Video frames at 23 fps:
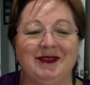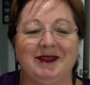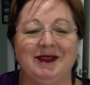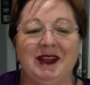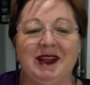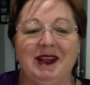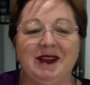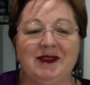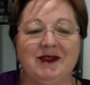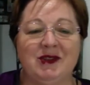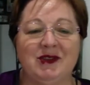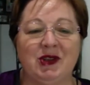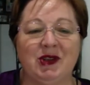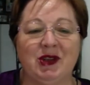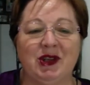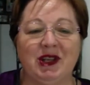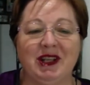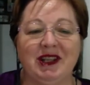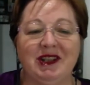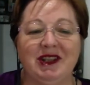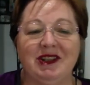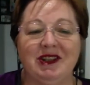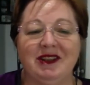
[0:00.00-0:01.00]
Fear of
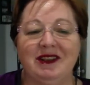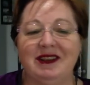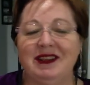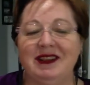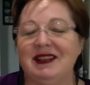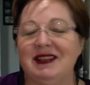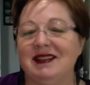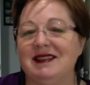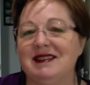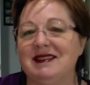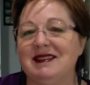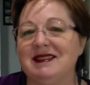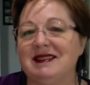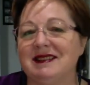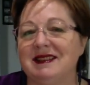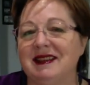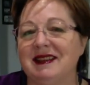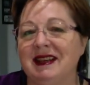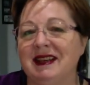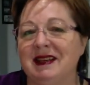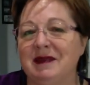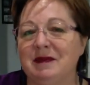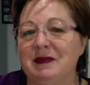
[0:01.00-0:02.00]
trying new
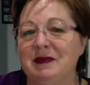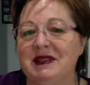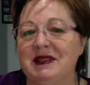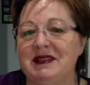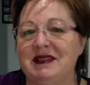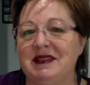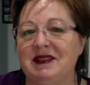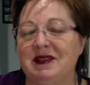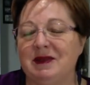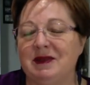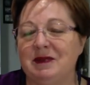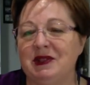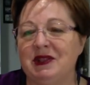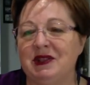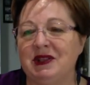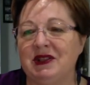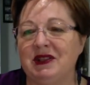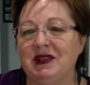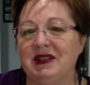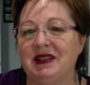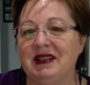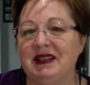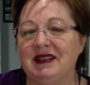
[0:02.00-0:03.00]
things and missing
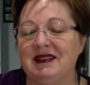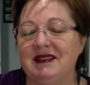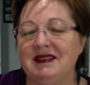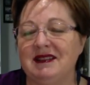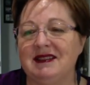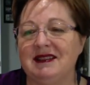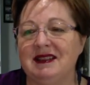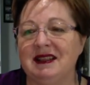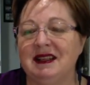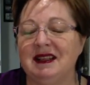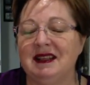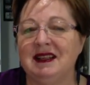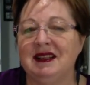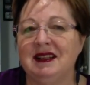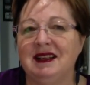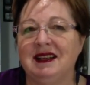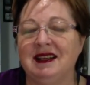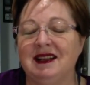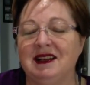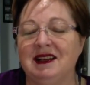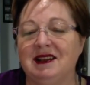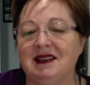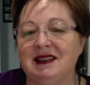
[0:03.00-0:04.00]
opportunities.
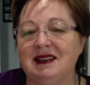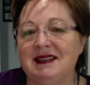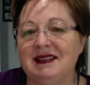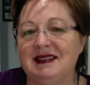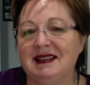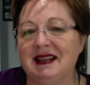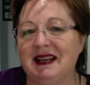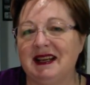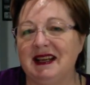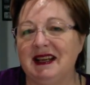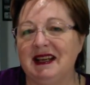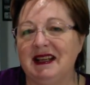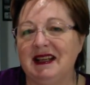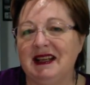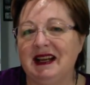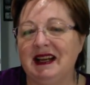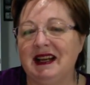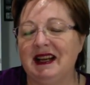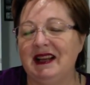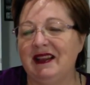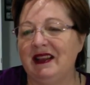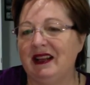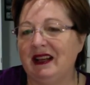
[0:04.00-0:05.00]
Can I say
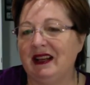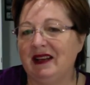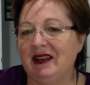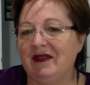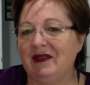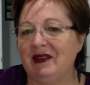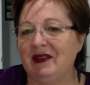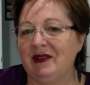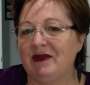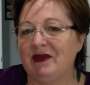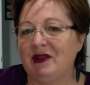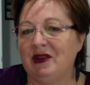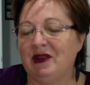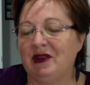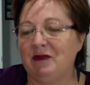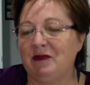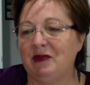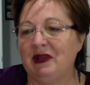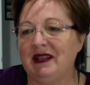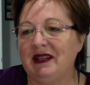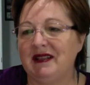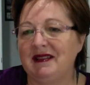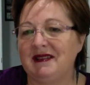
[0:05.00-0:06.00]
that at the level of
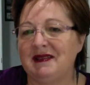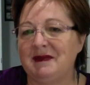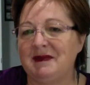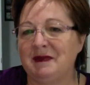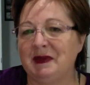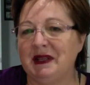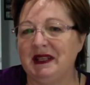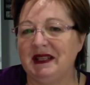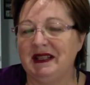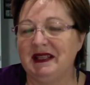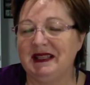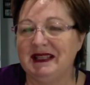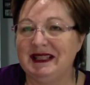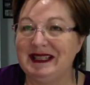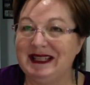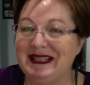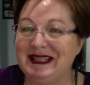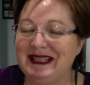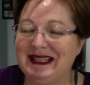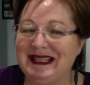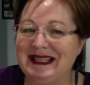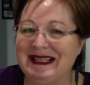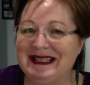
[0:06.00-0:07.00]
complex
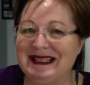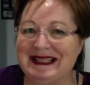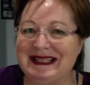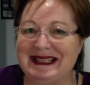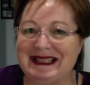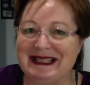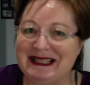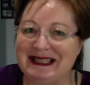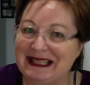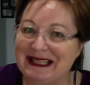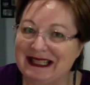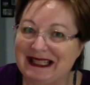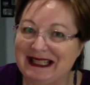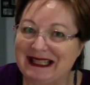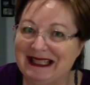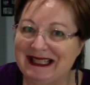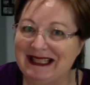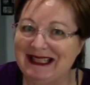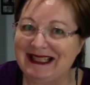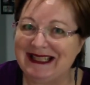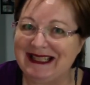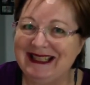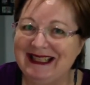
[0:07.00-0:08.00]

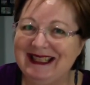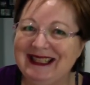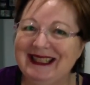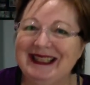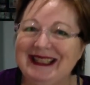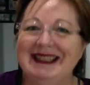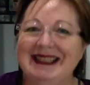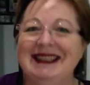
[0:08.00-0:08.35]
PTSD,